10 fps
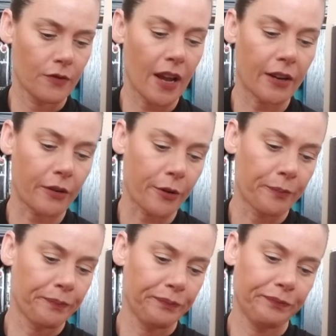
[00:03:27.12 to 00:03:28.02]
I don't
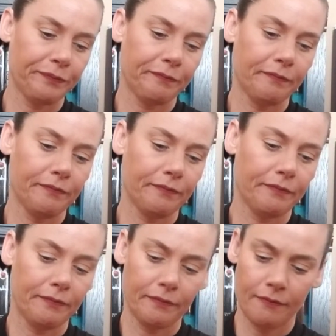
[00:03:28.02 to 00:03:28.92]

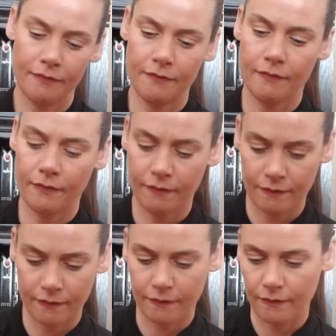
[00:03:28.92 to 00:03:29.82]
know.
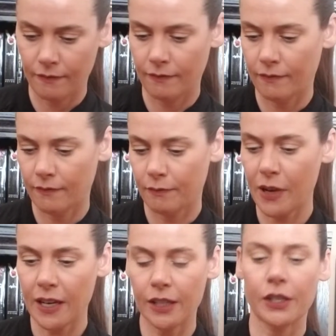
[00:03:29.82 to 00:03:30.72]

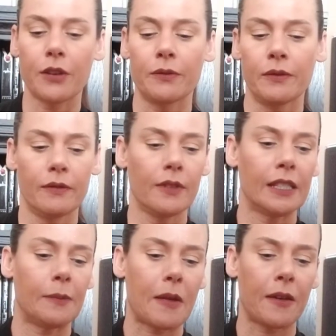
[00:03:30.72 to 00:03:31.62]
But it's cute.
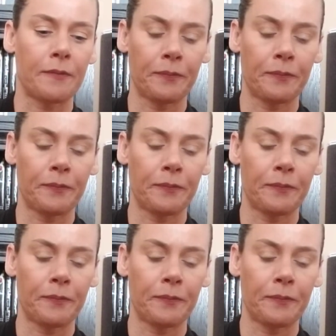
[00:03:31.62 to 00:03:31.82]
Let's smell it.